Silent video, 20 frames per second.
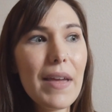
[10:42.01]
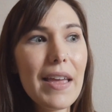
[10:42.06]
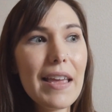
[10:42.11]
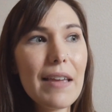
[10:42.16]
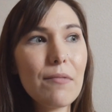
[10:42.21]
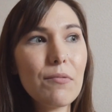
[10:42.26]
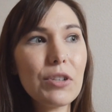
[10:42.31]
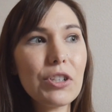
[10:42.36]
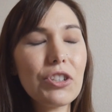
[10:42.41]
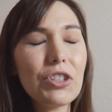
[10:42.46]

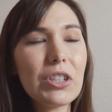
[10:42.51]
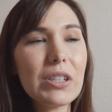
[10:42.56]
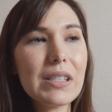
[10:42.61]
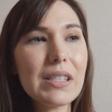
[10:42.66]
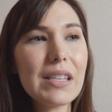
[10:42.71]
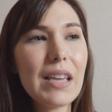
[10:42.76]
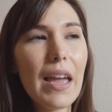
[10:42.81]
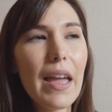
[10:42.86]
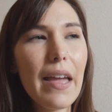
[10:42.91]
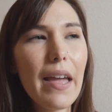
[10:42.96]
It was
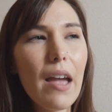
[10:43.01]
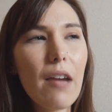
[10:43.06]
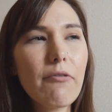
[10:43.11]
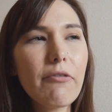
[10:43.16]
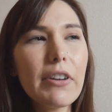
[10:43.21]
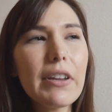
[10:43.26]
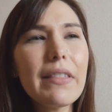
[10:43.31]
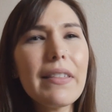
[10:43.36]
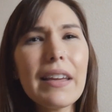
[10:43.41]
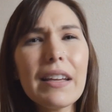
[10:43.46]
just,
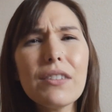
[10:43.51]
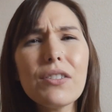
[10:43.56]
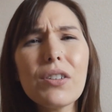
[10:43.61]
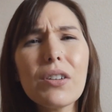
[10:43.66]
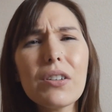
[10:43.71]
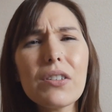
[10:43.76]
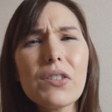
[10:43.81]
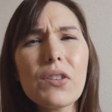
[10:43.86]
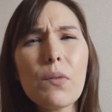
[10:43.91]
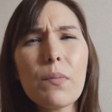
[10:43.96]
everything
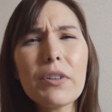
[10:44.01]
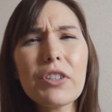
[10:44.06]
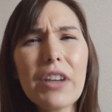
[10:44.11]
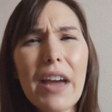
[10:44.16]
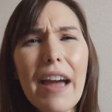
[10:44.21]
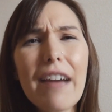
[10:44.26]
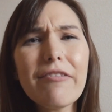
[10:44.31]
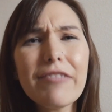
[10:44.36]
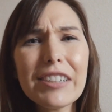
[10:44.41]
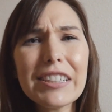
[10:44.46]
took so much
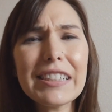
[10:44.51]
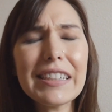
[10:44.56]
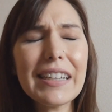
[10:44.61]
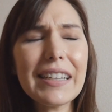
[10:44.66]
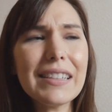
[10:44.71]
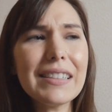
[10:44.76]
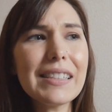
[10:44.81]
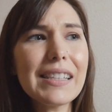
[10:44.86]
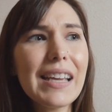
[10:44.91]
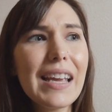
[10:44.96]
effort,
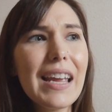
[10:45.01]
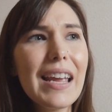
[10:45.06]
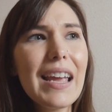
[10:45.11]
and